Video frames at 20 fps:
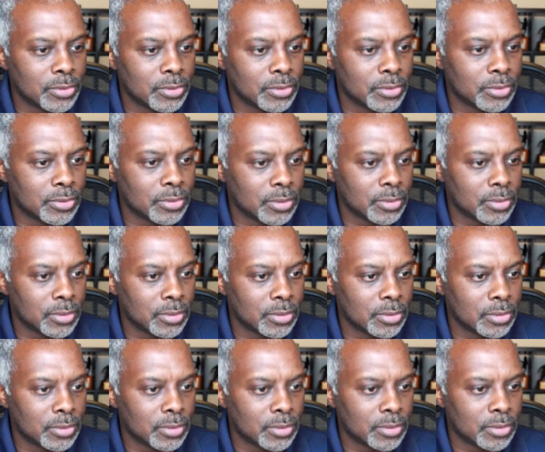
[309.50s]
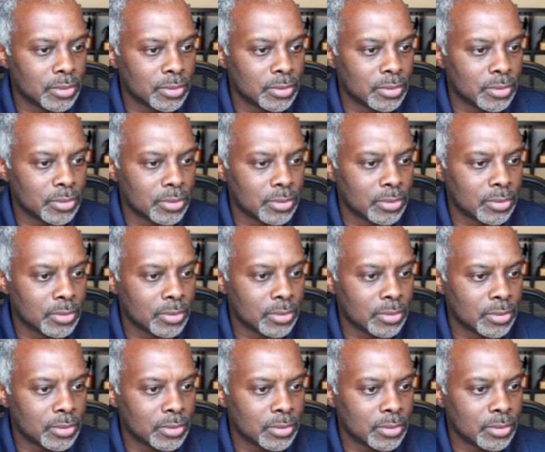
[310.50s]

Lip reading: [no speech]